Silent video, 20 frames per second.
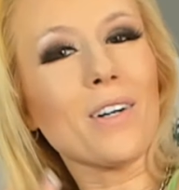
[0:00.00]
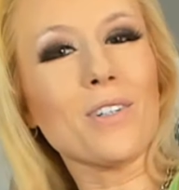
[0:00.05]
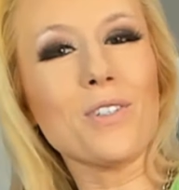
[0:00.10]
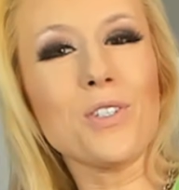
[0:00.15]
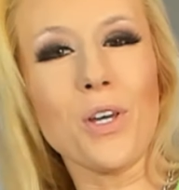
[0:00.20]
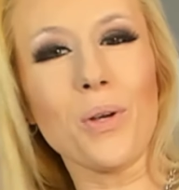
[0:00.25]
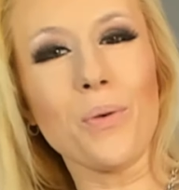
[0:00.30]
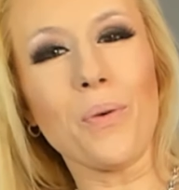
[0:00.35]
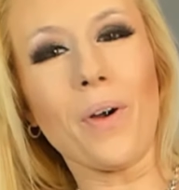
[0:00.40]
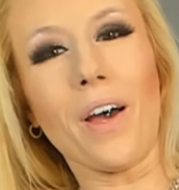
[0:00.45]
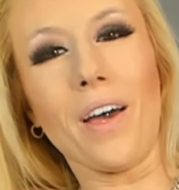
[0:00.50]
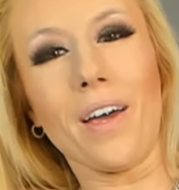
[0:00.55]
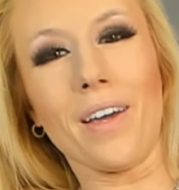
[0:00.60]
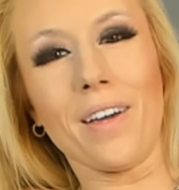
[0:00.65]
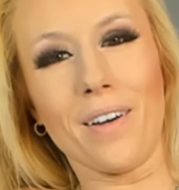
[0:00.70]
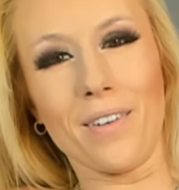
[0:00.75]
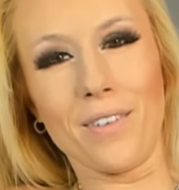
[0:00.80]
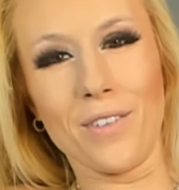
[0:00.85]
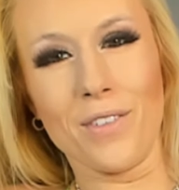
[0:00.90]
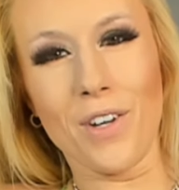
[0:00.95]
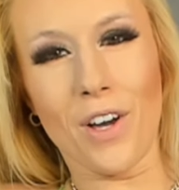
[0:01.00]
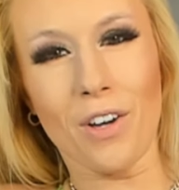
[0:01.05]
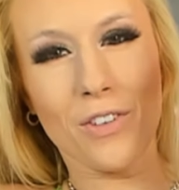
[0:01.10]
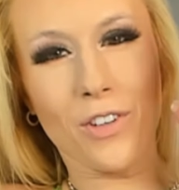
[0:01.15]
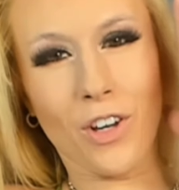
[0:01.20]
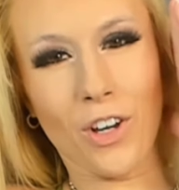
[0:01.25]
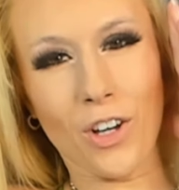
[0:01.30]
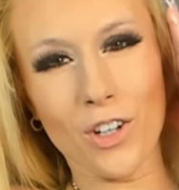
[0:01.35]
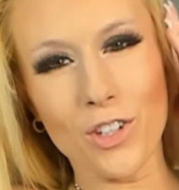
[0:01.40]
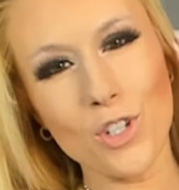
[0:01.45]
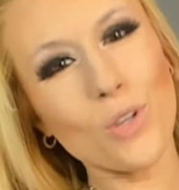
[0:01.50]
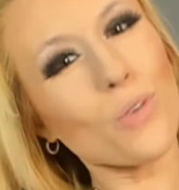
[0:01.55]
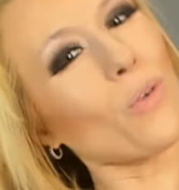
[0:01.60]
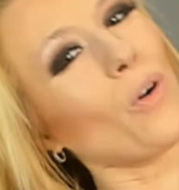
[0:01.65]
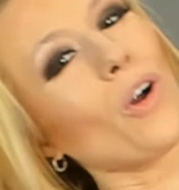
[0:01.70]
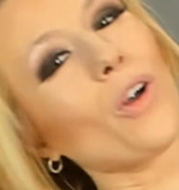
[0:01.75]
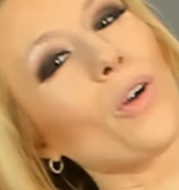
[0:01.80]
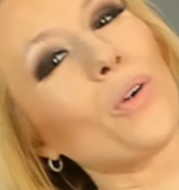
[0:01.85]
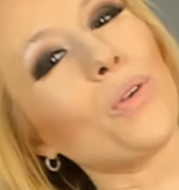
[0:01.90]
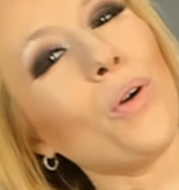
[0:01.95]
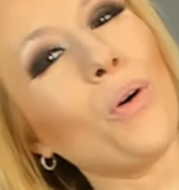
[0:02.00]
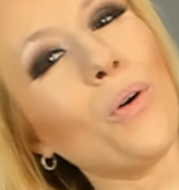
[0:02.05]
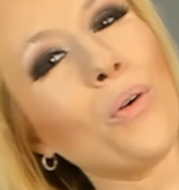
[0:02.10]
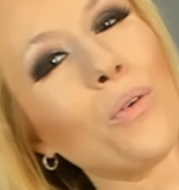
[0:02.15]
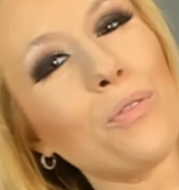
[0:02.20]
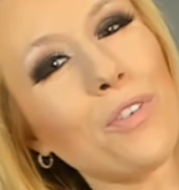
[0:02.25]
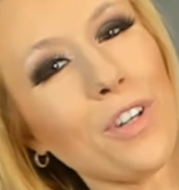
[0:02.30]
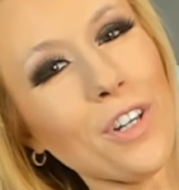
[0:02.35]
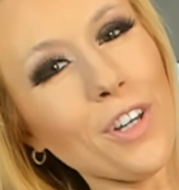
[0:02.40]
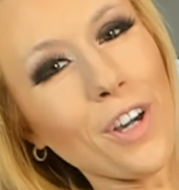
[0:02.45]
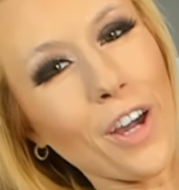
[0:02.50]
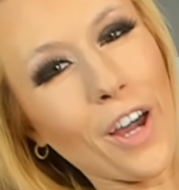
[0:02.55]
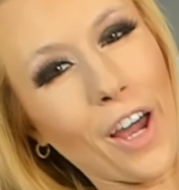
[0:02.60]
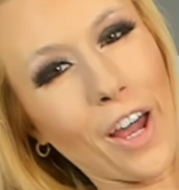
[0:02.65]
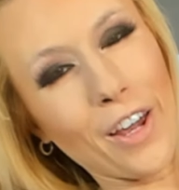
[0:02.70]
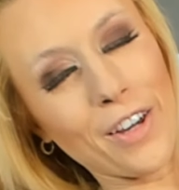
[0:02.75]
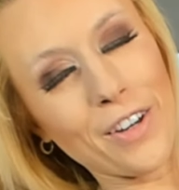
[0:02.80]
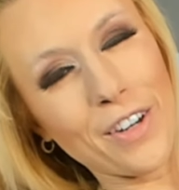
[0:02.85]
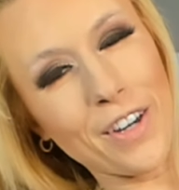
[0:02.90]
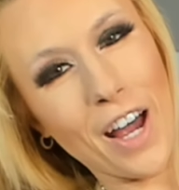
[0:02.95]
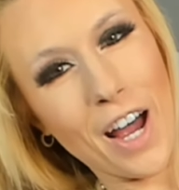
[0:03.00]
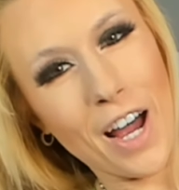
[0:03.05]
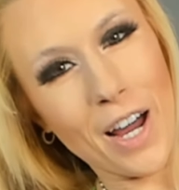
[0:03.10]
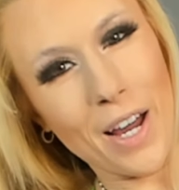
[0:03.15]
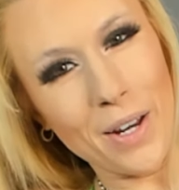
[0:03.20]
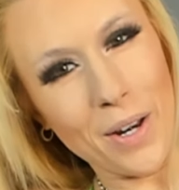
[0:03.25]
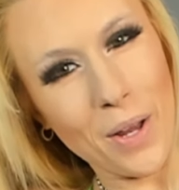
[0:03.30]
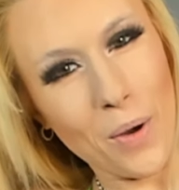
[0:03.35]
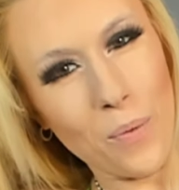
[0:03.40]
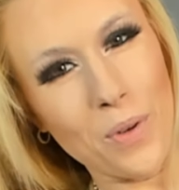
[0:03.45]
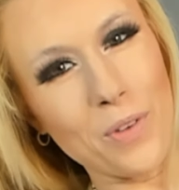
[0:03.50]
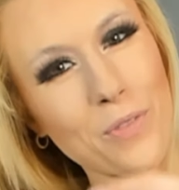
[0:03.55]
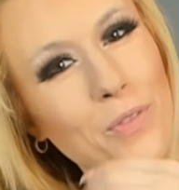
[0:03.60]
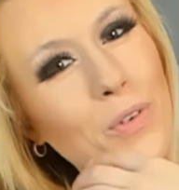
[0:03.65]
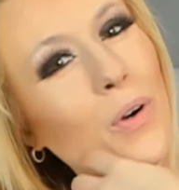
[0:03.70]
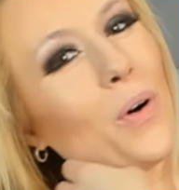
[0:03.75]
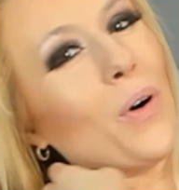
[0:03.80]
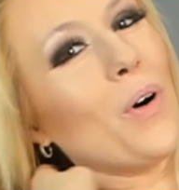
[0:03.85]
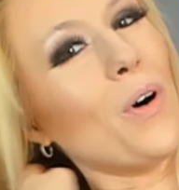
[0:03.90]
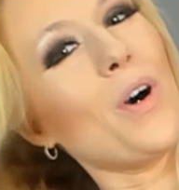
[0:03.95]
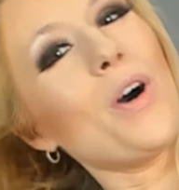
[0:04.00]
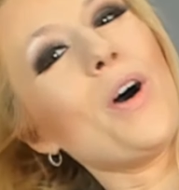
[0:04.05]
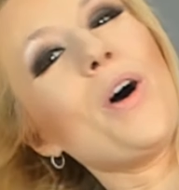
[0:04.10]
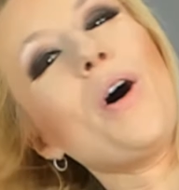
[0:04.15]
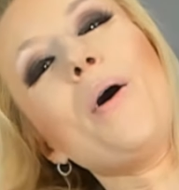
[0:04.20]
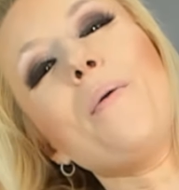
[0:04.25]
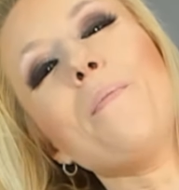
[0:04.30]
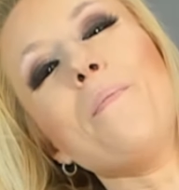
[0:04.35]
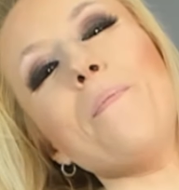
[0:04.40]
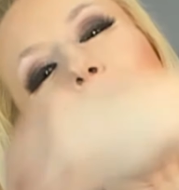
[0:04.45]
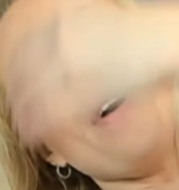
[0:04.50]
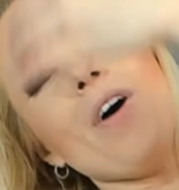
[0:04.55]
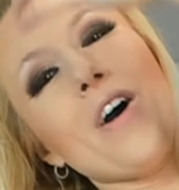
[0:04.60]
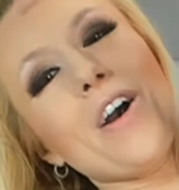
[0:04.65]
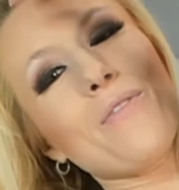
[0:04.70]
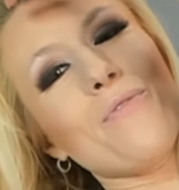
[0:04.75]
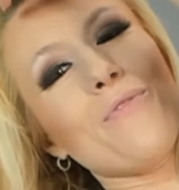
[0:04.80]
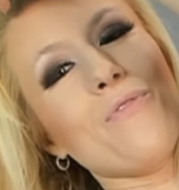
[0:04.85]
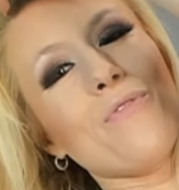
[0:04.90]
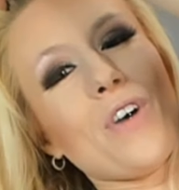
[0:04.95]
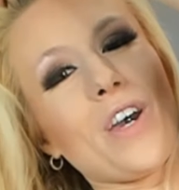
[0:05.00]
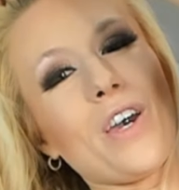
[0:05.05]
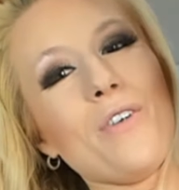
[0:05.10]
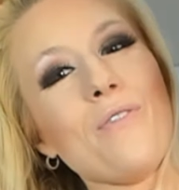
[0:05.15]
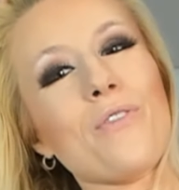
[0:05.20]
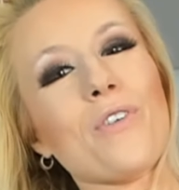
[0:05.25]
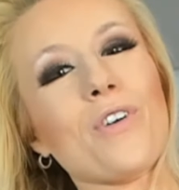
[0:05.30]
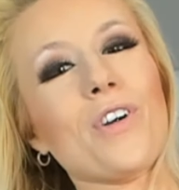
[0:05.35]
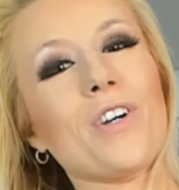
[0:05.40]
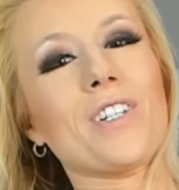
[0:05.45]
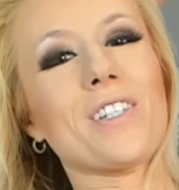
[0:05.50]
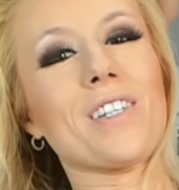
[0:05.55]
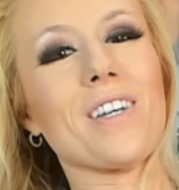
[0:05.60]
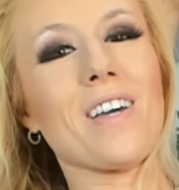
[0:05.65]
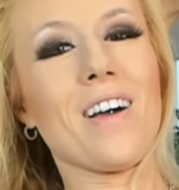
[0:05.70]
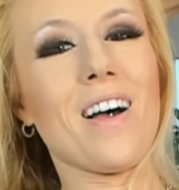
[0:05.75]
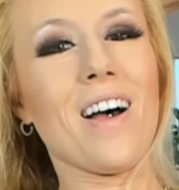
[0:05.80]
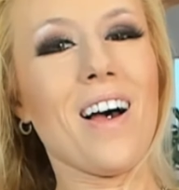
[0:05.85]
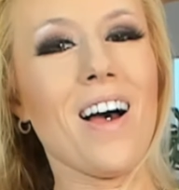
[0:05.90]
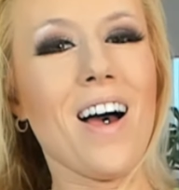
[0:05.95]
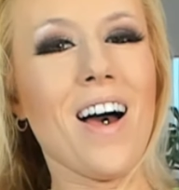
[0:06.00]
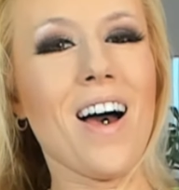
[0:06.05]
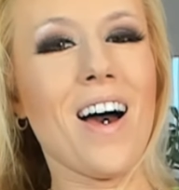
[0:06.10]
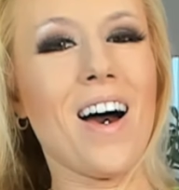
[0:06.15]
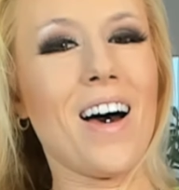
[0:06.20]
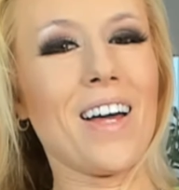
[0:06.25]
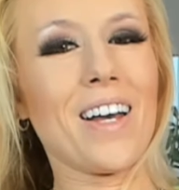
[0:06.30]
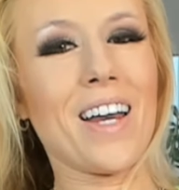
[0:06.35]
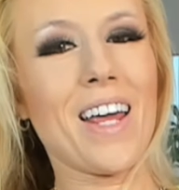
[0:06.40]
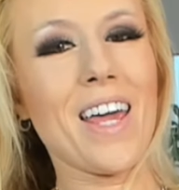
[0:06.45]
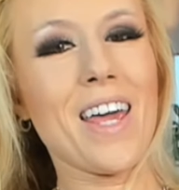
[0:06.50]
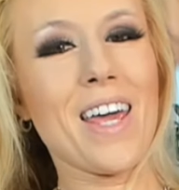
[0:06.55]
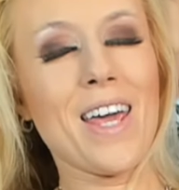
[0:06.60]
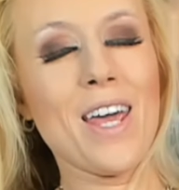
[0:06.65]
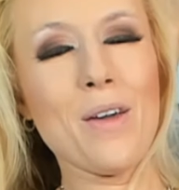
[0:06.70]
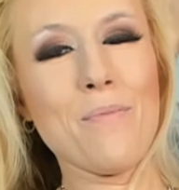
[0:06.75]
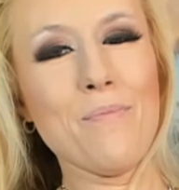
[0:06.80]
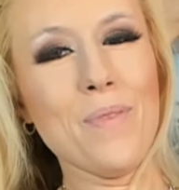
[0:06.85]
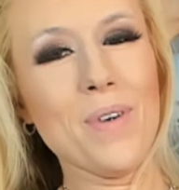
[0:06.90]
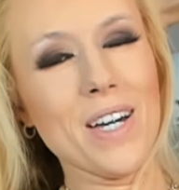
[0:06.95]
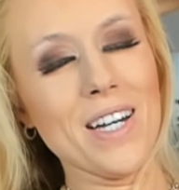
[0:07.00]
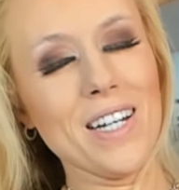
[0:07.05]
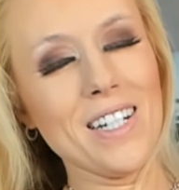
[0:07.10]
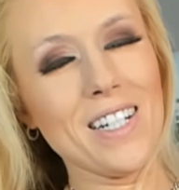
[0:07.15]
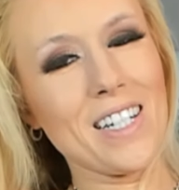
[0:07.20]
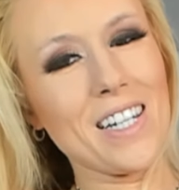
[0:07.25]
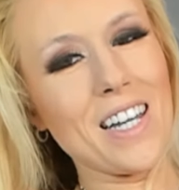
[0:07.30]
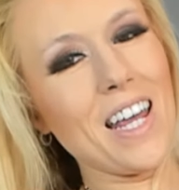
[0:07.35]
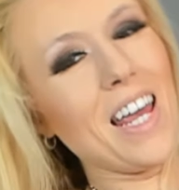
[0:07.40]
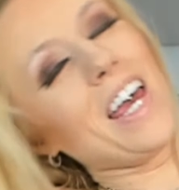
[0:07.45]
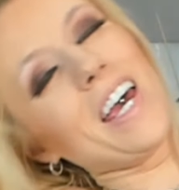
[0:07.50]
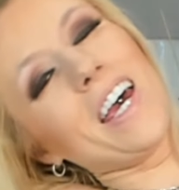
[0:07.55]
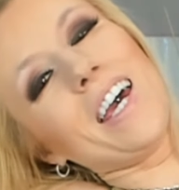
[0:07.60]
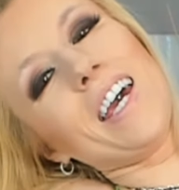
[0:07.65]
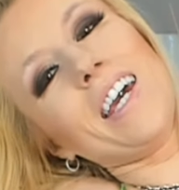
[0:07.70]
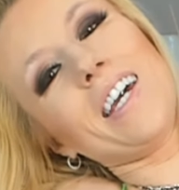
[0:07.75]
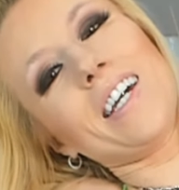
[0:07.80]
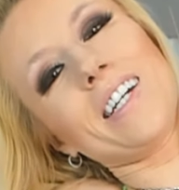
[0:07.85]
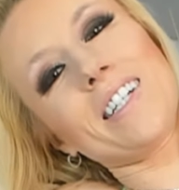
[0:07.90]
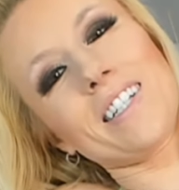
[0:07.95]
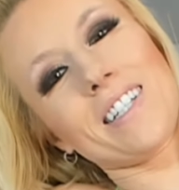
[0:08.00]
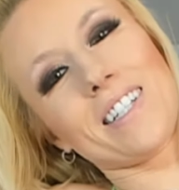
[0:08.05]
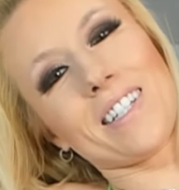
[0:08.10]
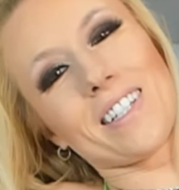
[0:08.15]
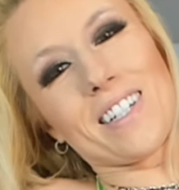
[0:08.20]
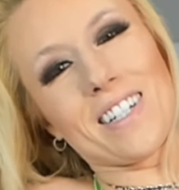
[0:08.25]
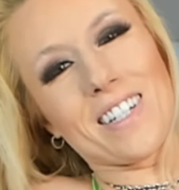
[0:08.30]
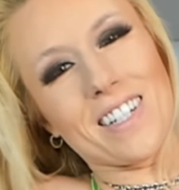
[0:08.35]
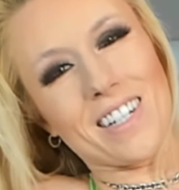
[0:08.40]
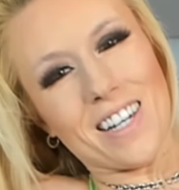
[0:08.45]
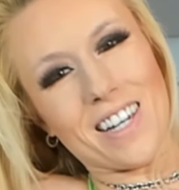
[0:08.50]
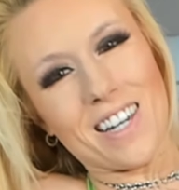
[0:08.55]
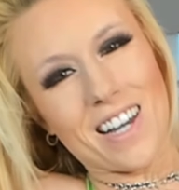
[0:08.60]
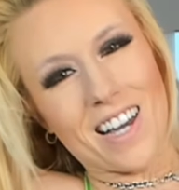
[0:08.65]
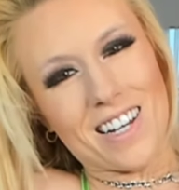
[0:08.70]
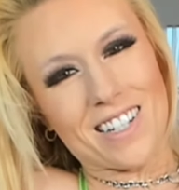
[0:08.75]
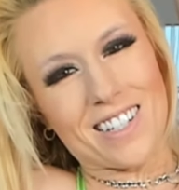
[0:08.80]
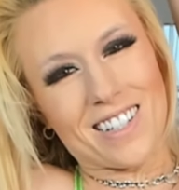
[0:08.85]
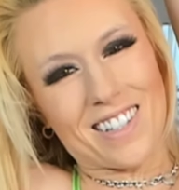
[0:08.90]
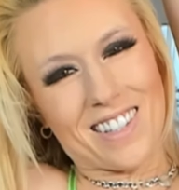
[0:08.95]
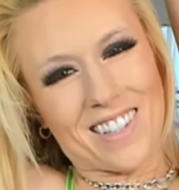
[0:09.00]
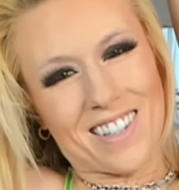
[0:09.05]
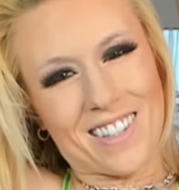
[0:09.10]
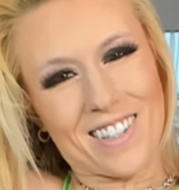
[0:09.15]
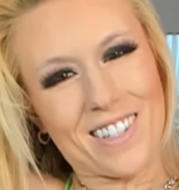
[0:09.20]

back to another try on haul video, and we've got my favorite Honey Birdette. Yes,